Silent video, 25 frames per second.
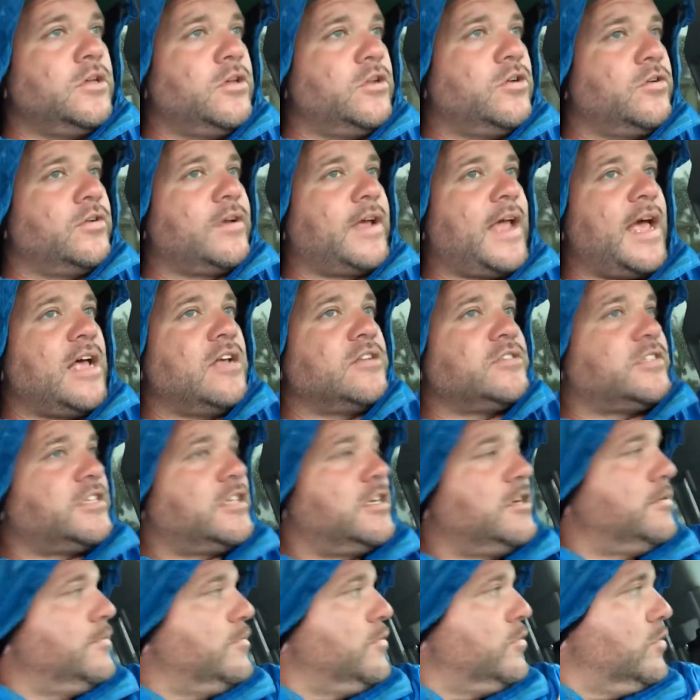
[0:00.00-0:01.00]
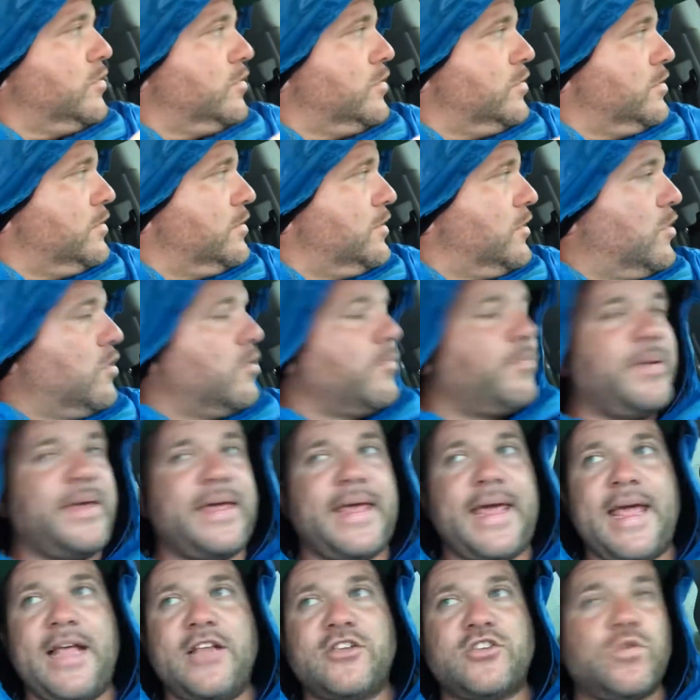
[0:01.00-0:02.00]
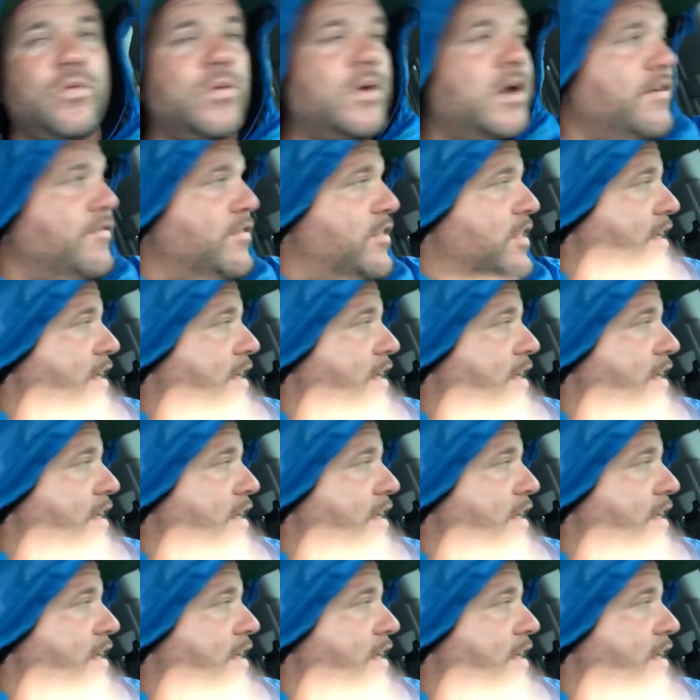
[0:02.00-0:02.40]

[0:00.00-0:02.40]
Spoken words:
calcium or pH or whatever the